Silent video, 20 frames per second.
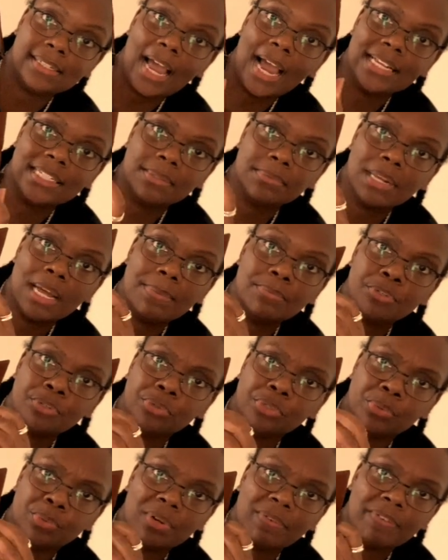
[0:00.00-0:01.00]
I sometimes use
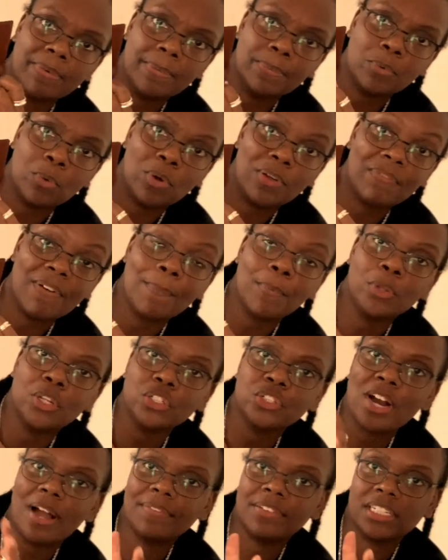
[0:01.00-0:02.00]
this whenever, I'm, if I'm only
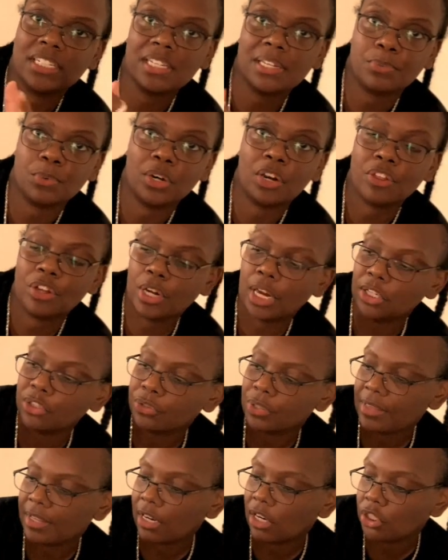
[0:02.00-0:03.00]
traveling to like one other
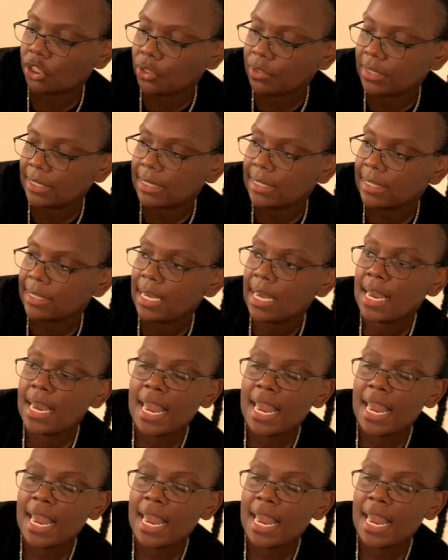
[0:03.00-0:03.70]
country, then I'll use this